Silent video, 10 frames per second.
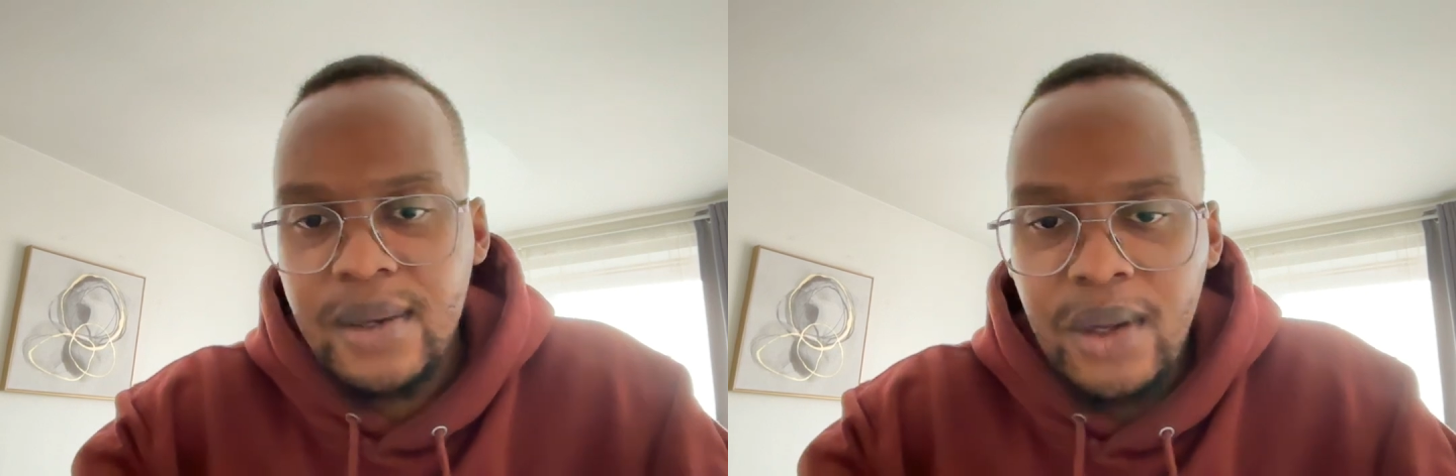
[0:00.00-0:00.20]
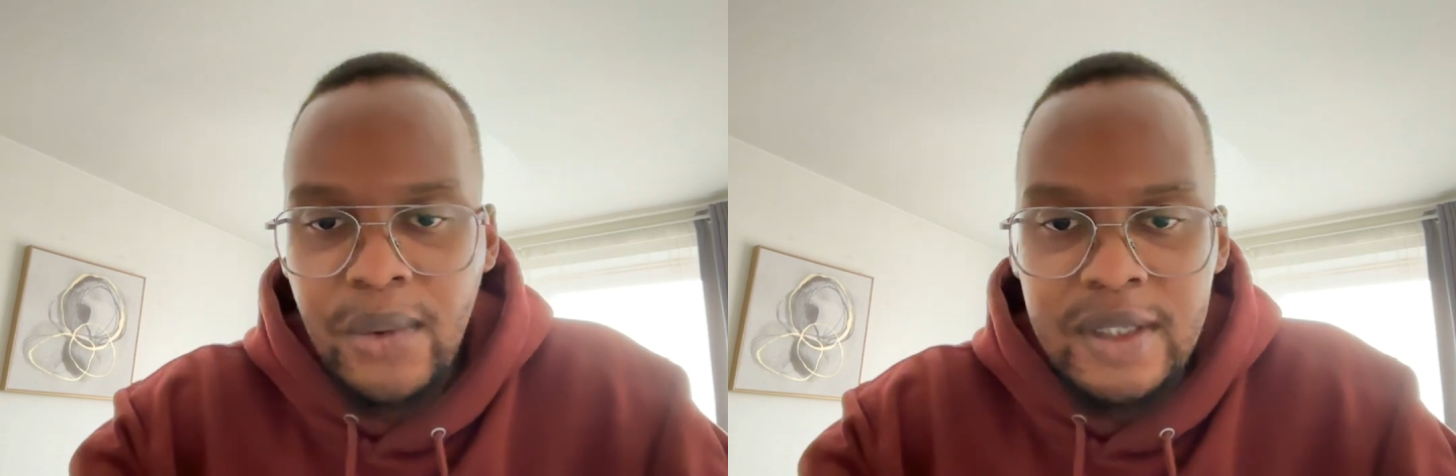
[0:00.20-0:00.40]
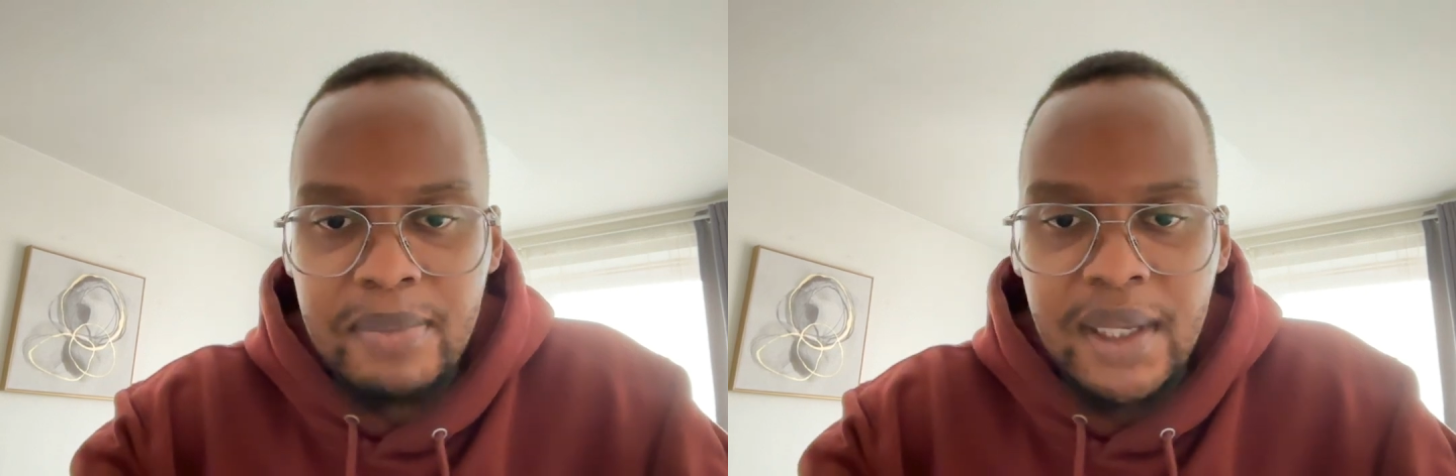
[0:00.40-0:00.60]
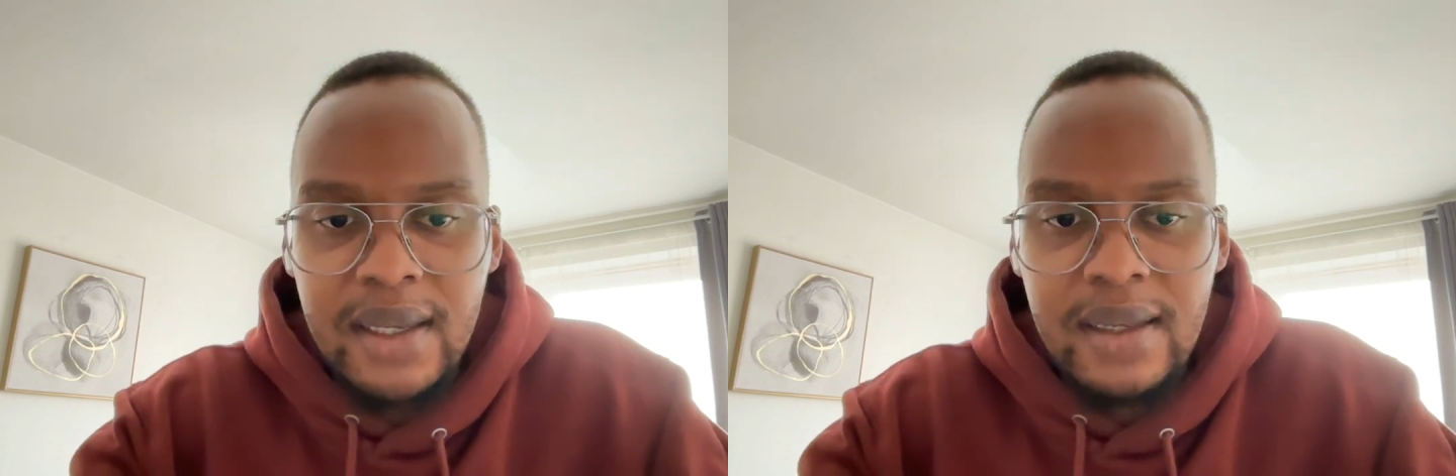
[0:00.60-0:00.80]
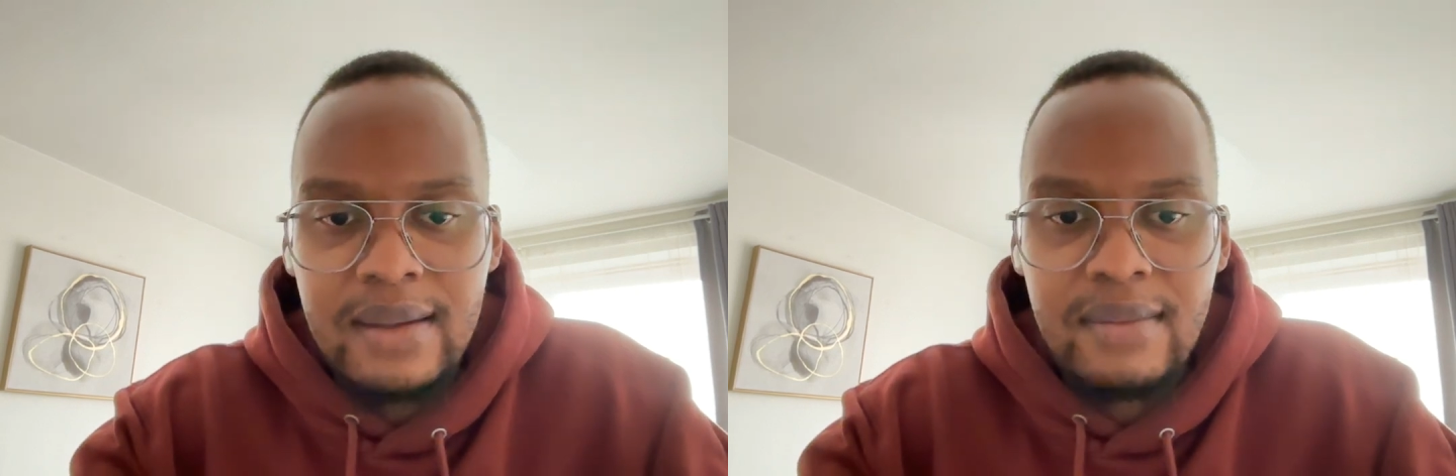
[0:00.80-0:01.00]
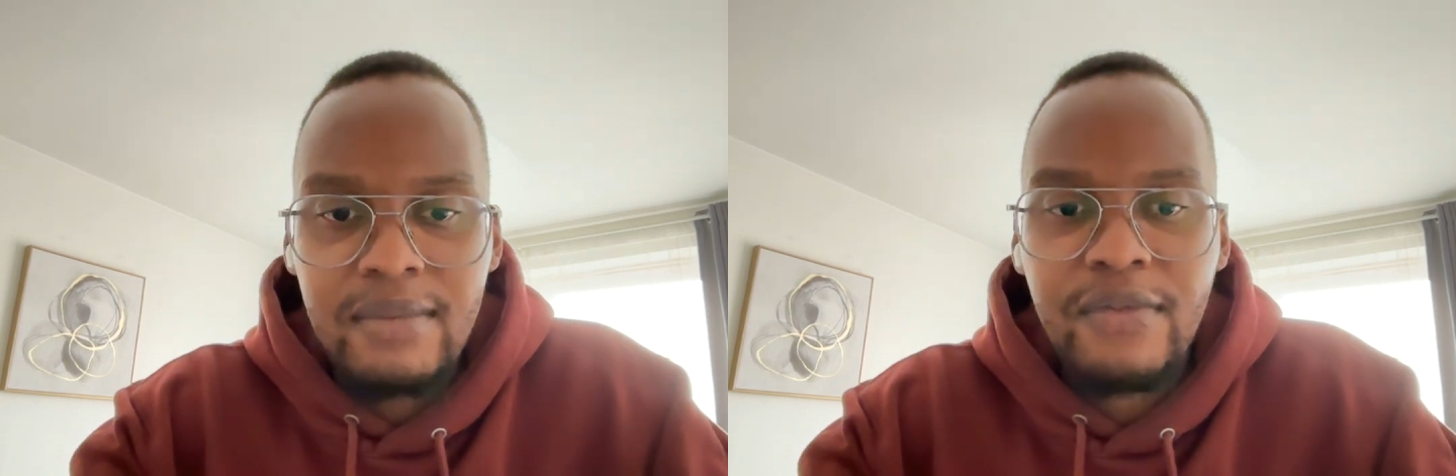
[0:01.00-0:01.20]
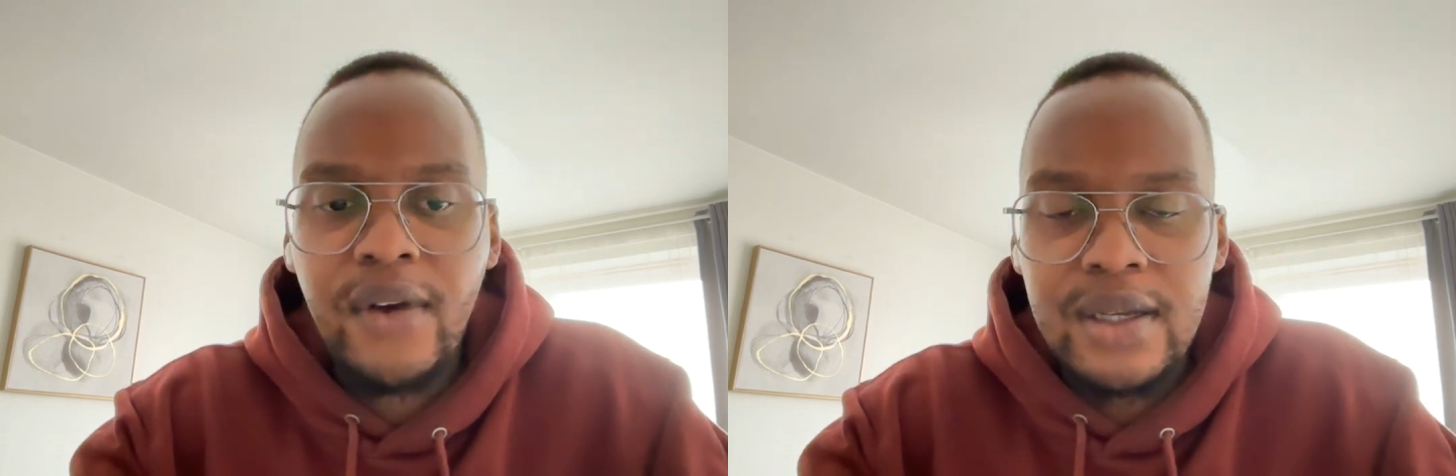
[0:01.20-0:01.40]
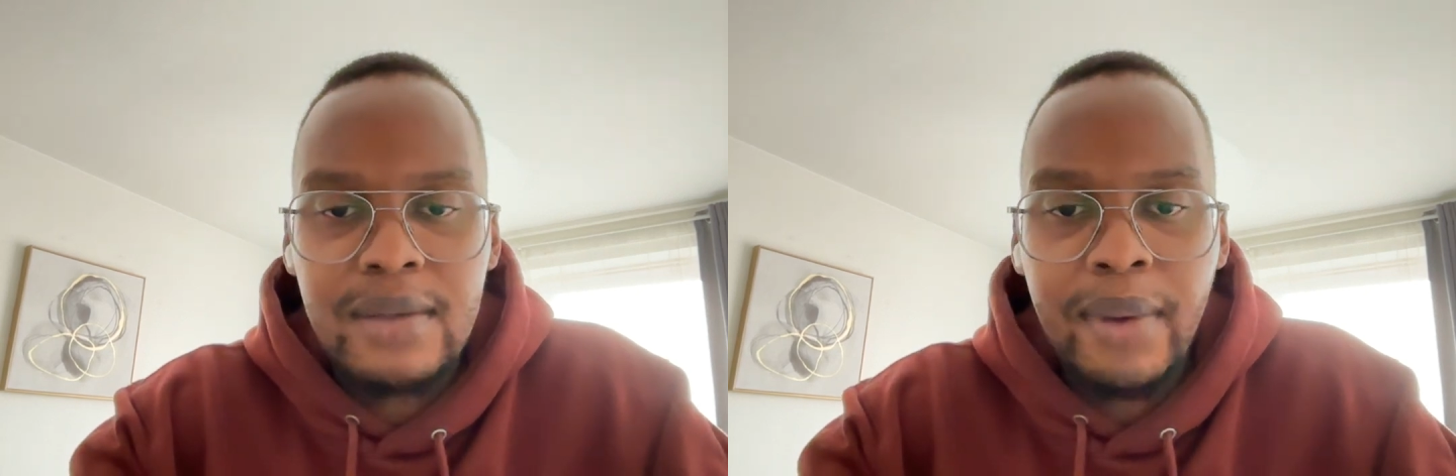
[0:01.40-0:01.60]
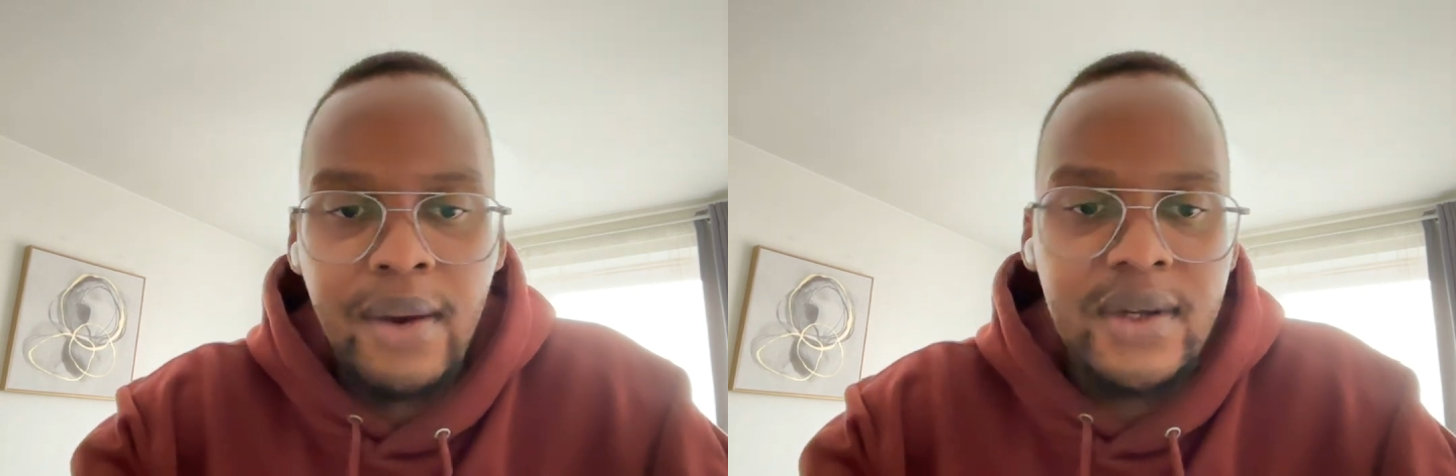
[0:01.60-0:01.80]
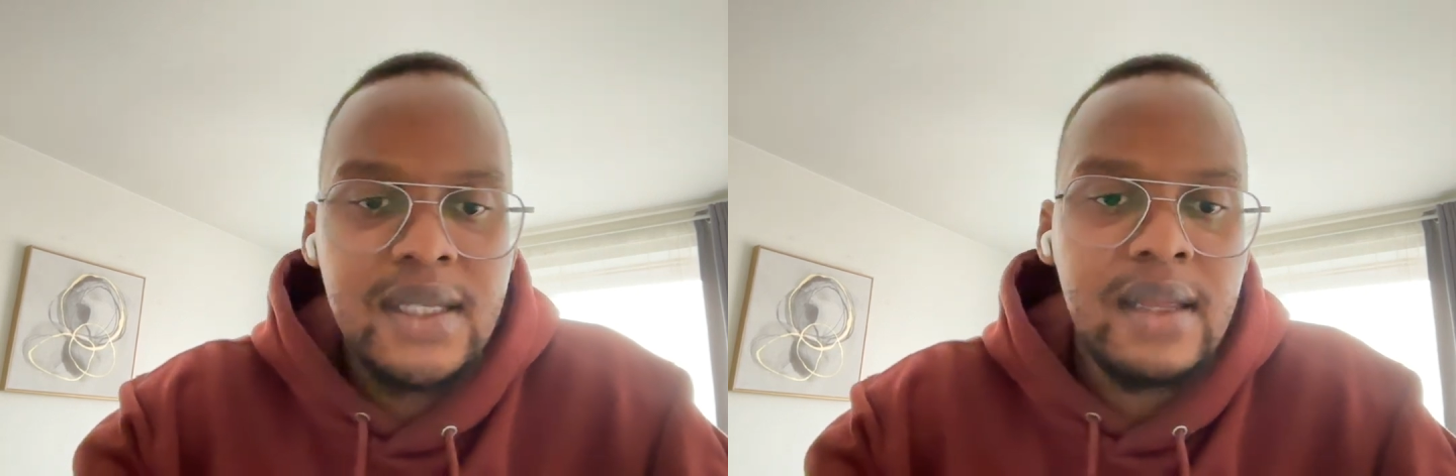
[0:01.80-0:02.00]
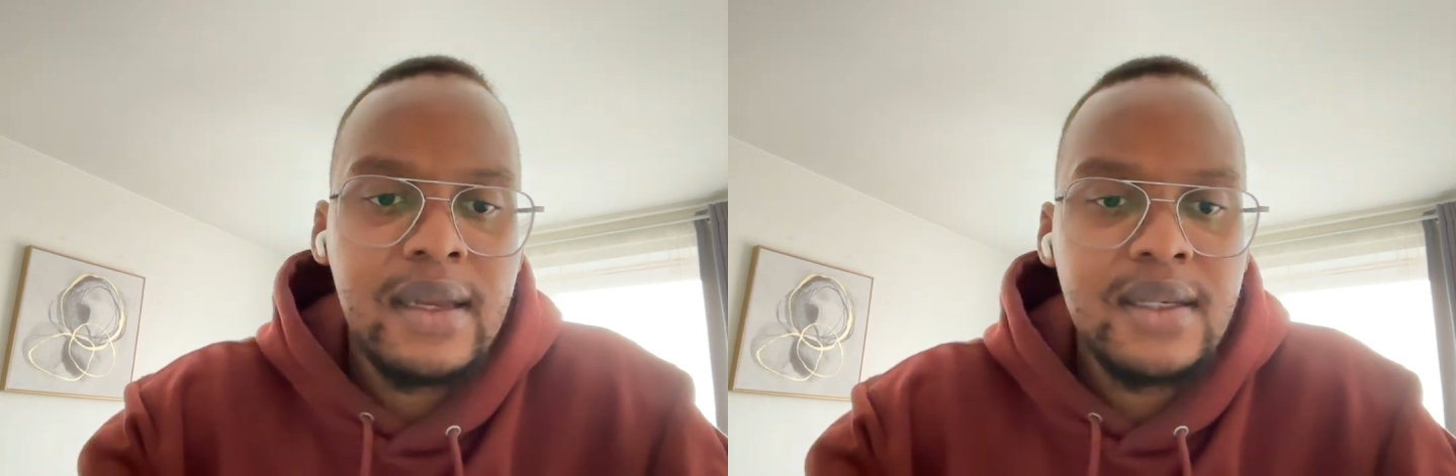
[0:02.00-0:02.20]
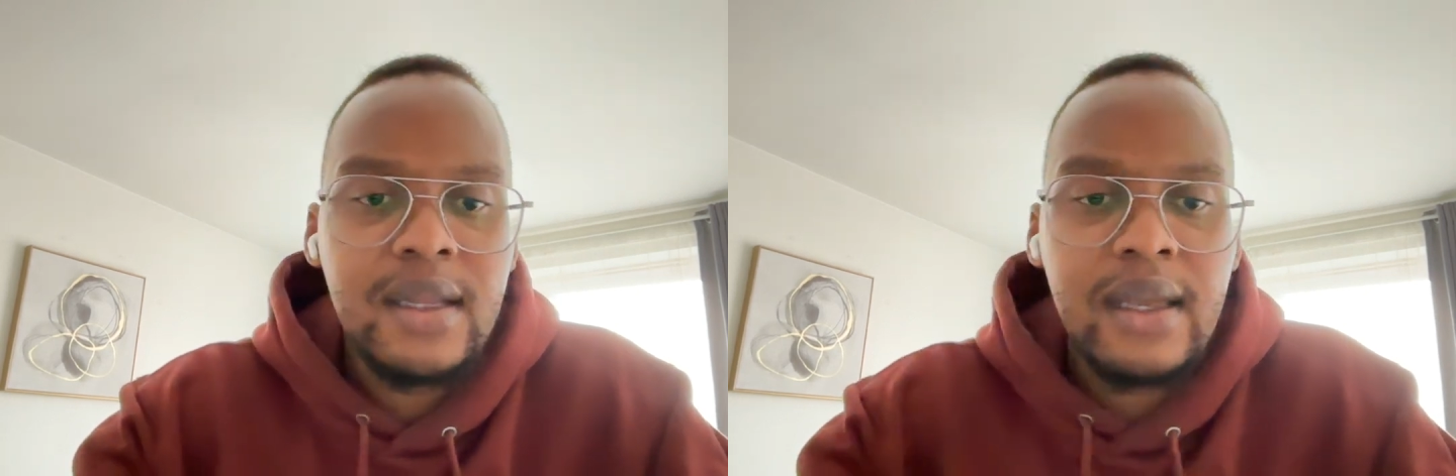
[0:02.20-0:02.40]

They will always be far superior to